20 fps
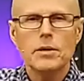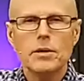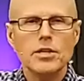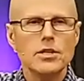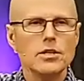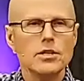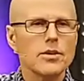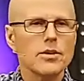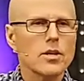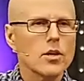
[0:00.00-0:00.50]
but
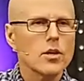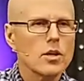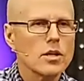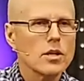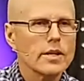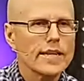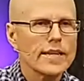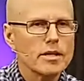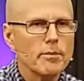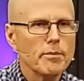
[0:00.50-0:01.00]
you know, the Lord
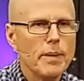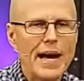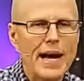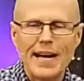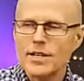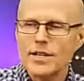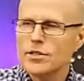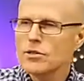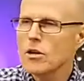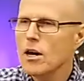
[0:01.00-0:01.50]
will get the
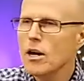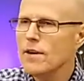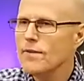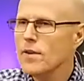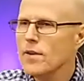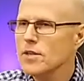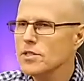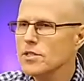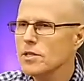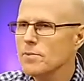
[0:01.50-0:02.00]
pastor off
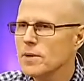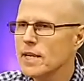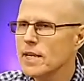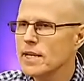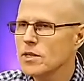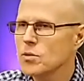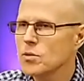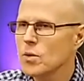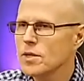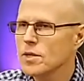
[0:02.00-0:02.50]
on some
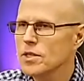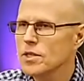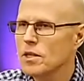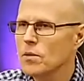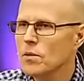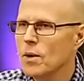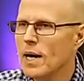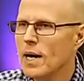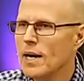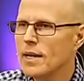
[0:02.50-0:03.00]
things once in
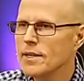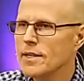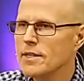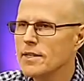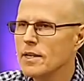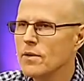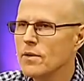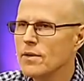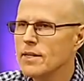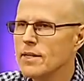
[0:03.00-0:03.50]
a while, you
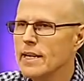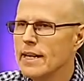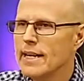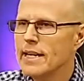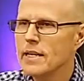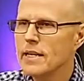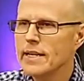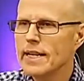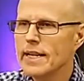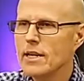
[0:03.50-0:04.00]
know, and
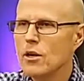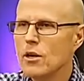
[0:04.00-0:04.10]
he'll get